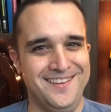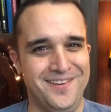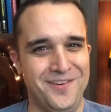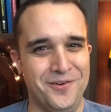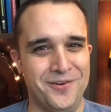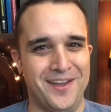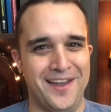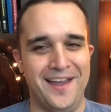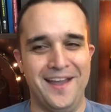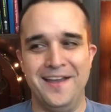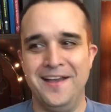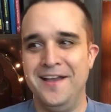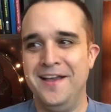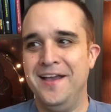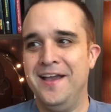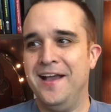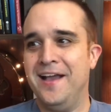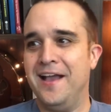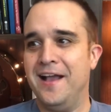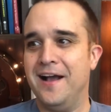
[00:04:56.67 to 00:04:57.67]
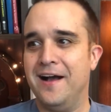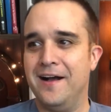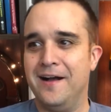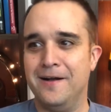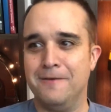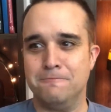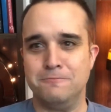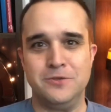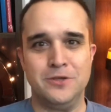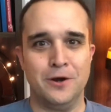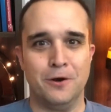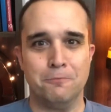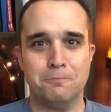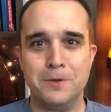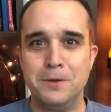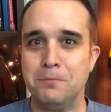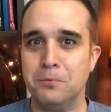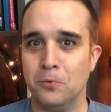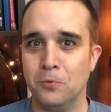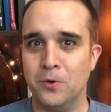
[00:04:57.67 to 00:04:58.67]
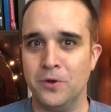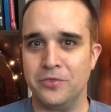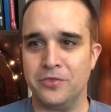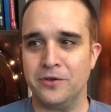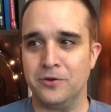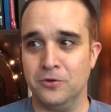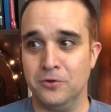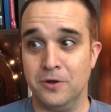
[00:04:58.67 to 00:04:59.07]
Okay, you know, people with